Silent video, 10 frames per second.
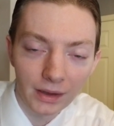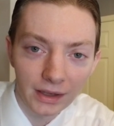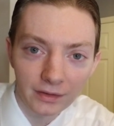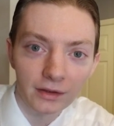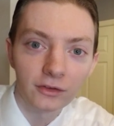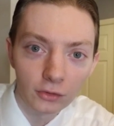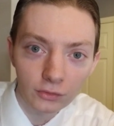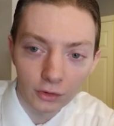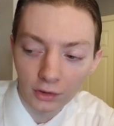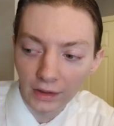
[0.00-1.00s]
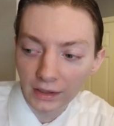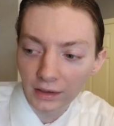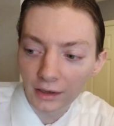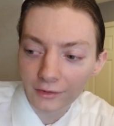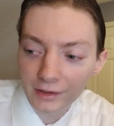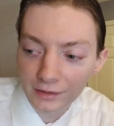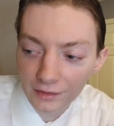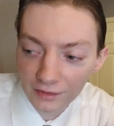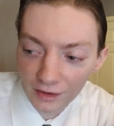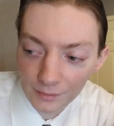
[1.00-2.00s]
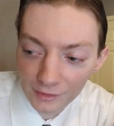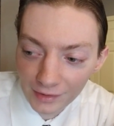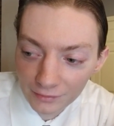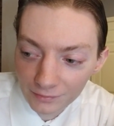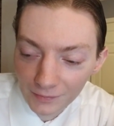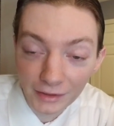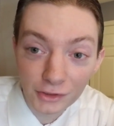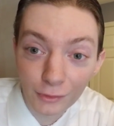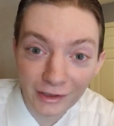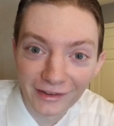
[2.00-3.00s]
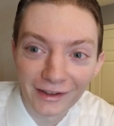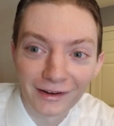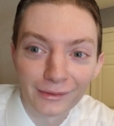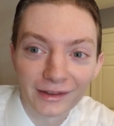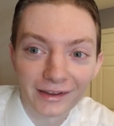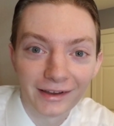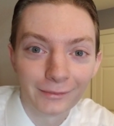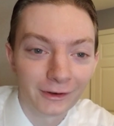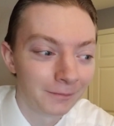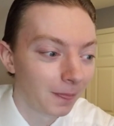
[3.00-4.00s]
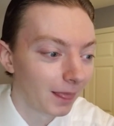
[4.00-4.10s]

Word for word: I guess I don't look like an alien this time around. I just wanted to get him on the camera.